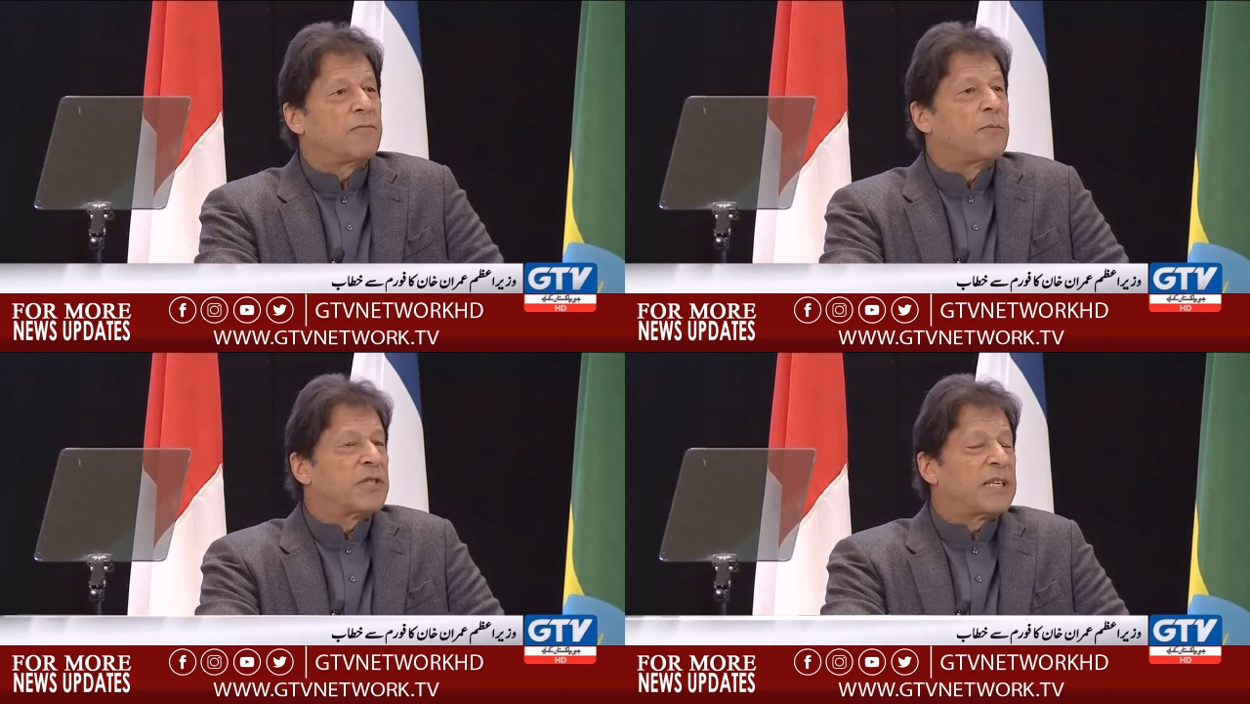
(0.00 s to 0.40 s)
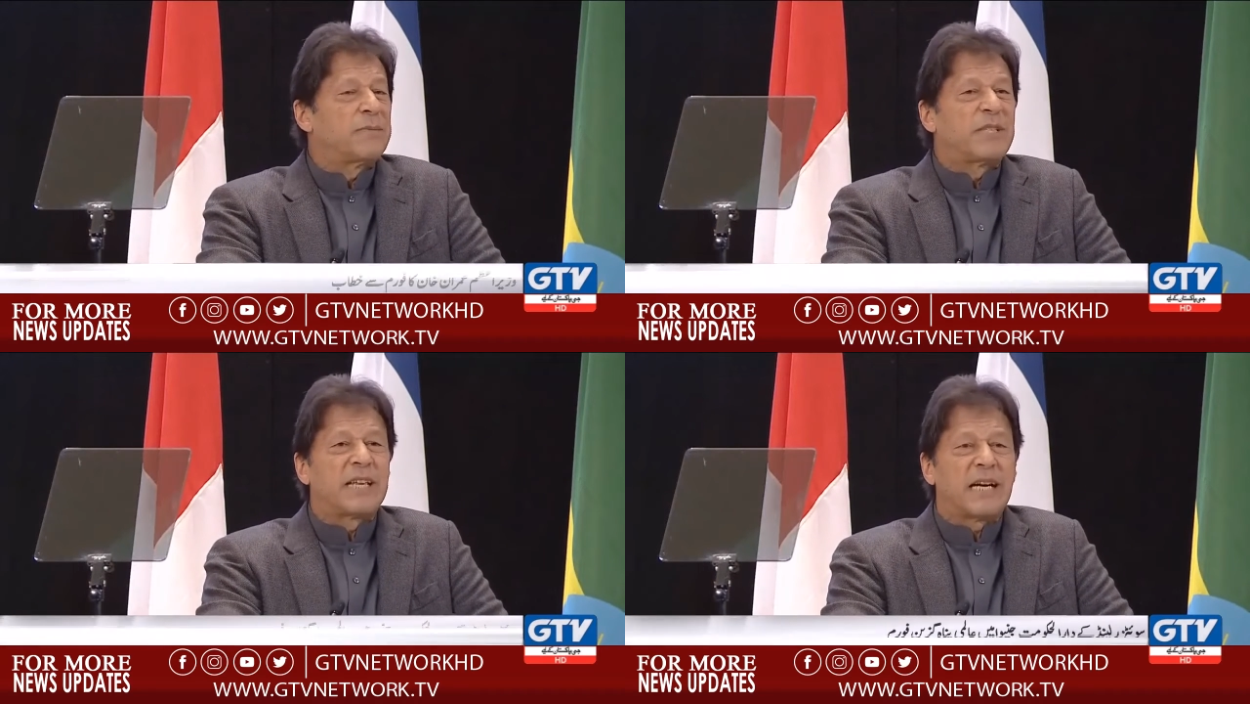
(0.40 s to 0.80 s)
of
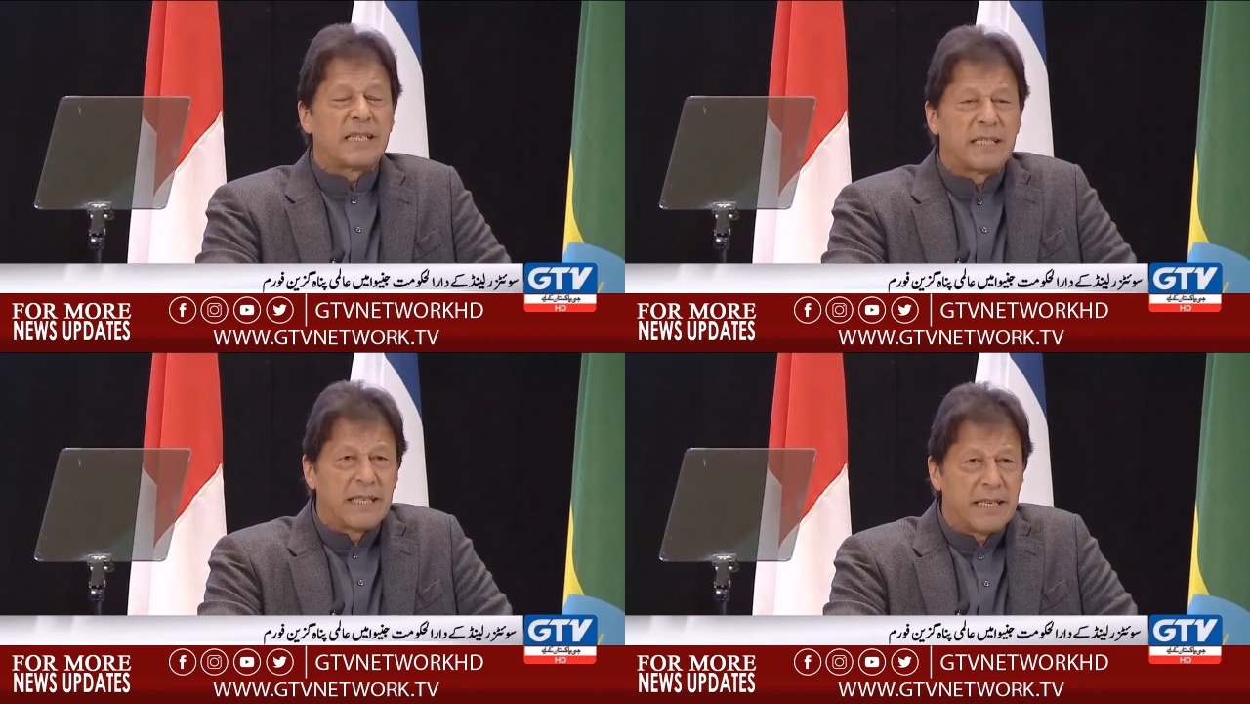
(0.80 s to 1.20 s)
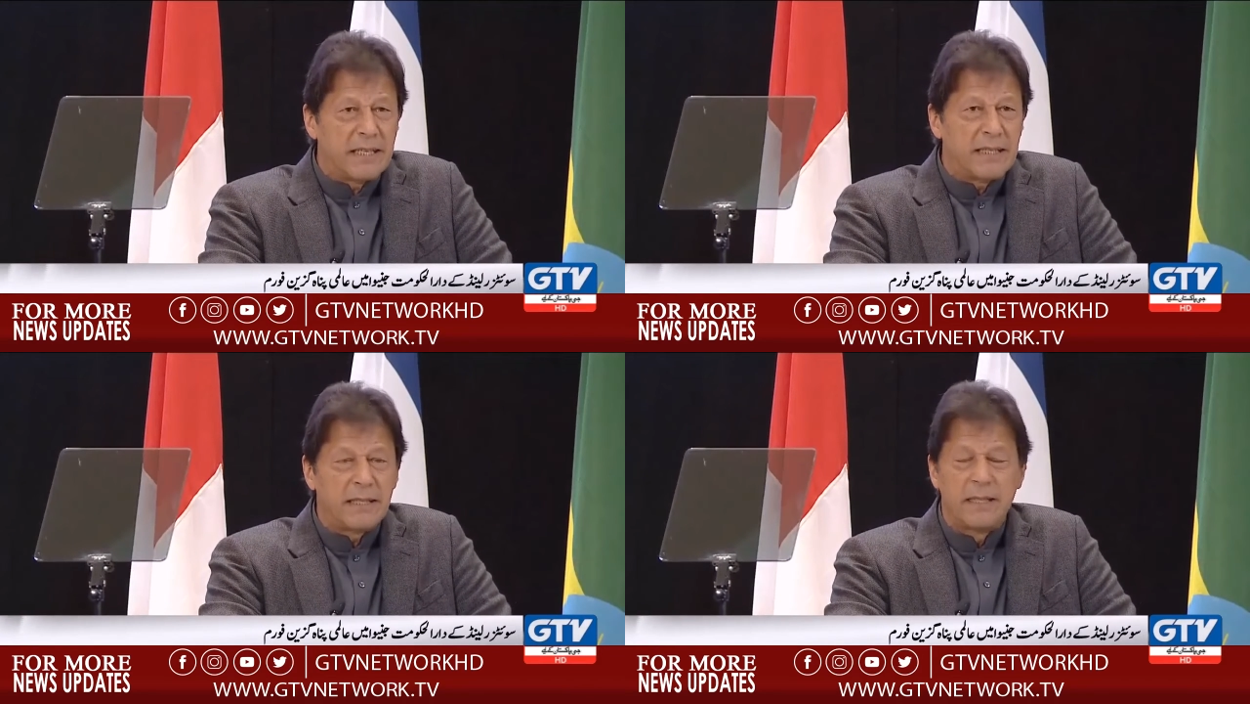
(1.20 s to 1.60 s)
Muslims started
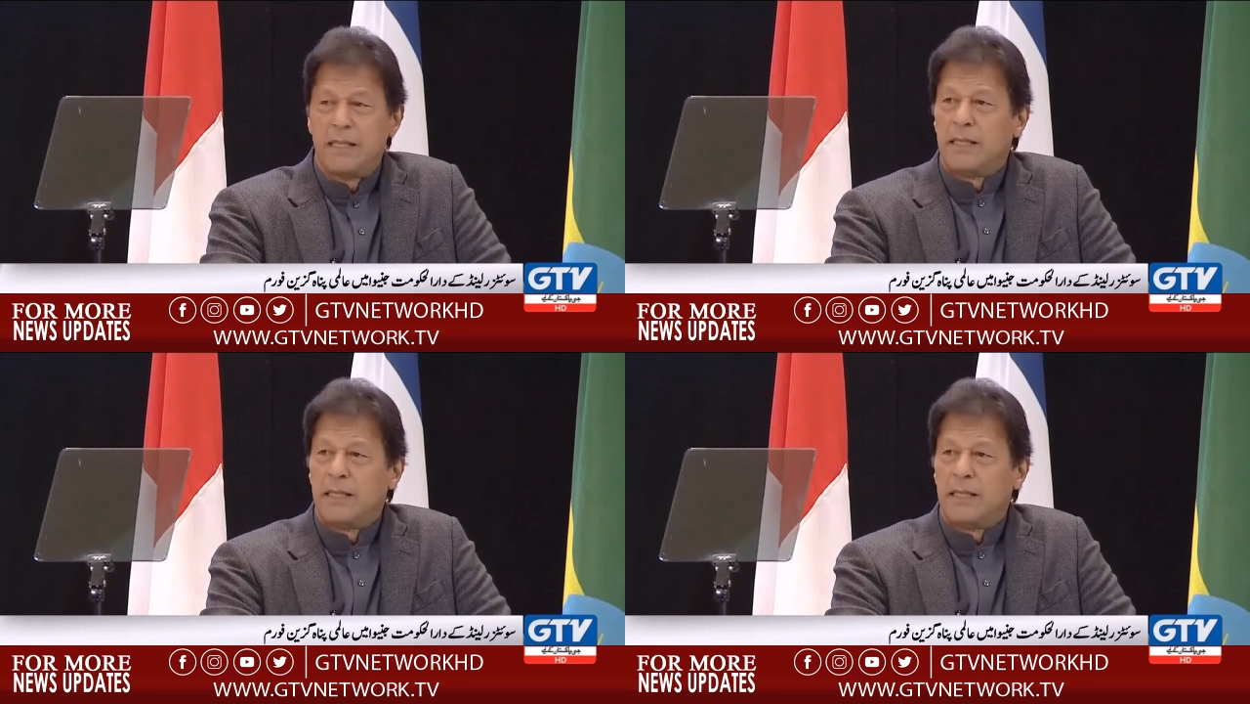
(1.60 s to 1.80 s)
there,